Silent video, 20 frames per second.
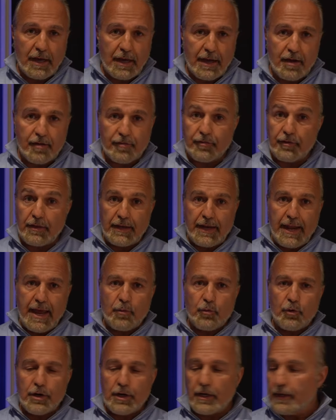for the
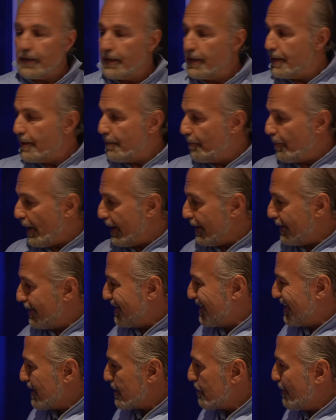network,
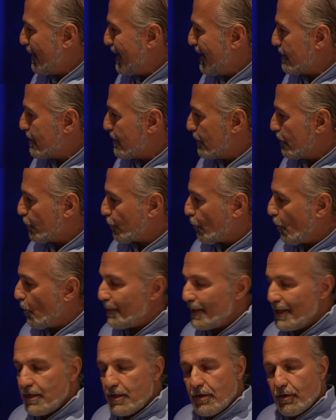but this makes it a
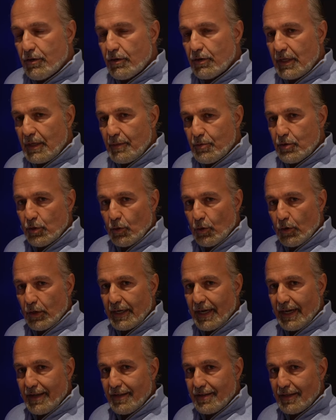showpiece here, keeps it
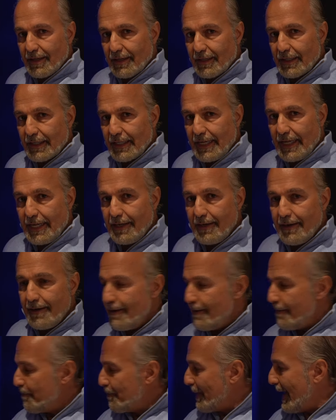organized and clean,
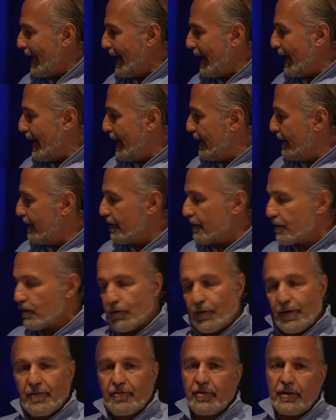and it's
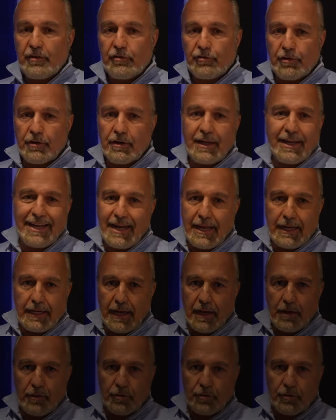a great feature in any